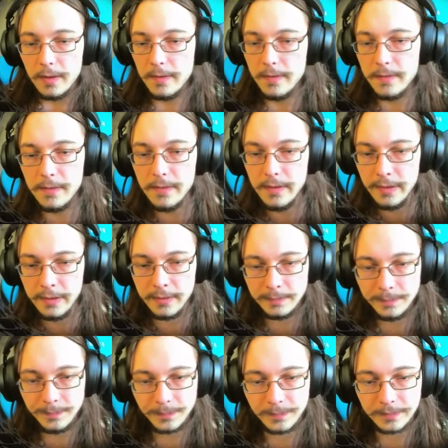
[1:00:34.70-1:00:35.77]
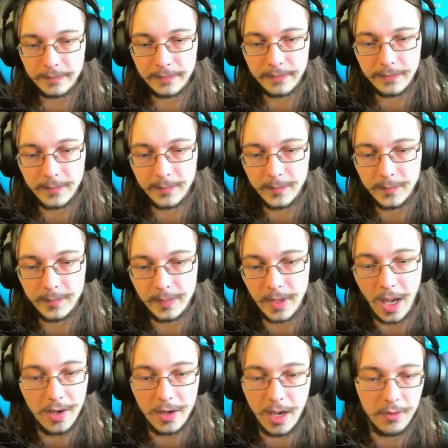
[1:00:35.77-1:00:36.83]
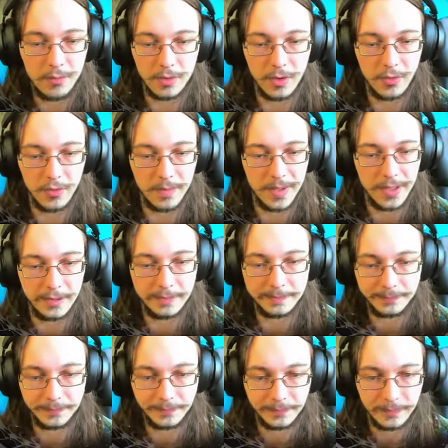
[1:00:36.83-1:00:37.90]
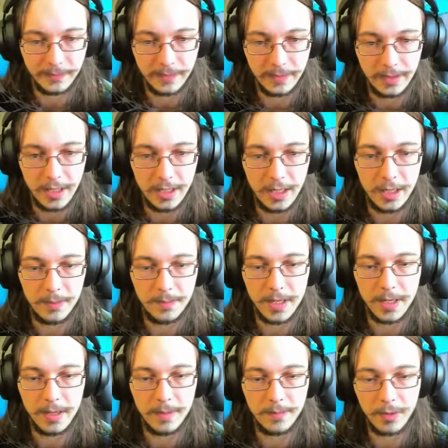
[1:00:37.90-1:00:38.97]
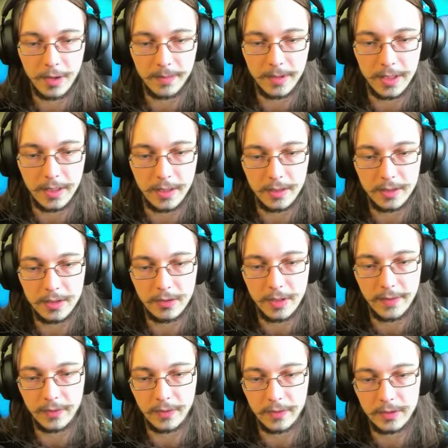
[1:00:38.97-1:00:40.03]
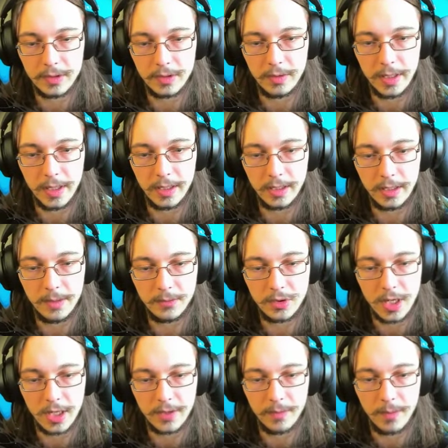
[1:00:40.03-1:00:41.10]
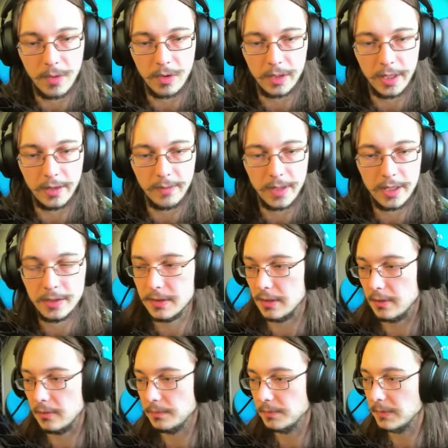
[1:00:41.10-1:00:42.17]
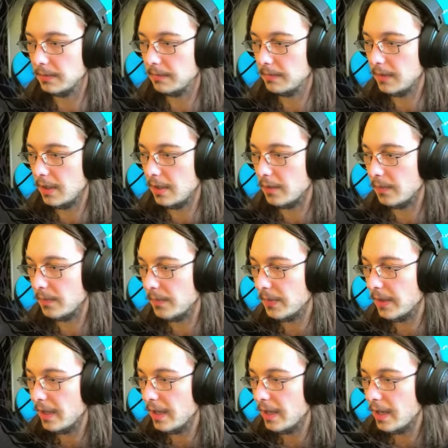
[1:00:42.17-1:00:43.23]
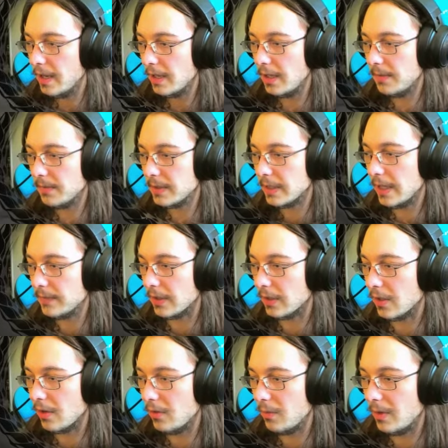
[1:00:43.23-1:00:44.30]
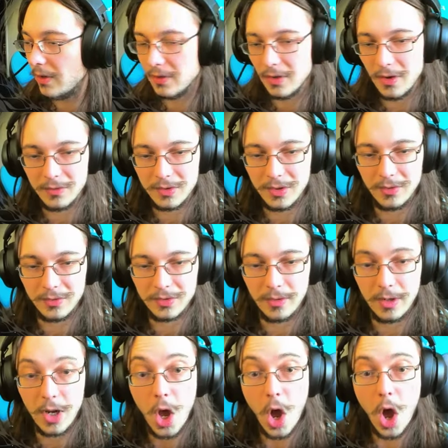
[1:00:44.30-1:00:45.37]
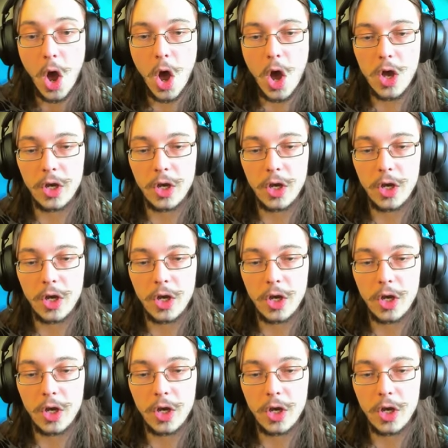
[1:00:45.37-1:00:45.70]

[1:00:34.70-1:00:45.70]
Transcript: I, I wouldn't know them either. It, would be probably too difficult to uh, keep track of them all anyway, so you know. Name the slaves like goat one, goat two, so on.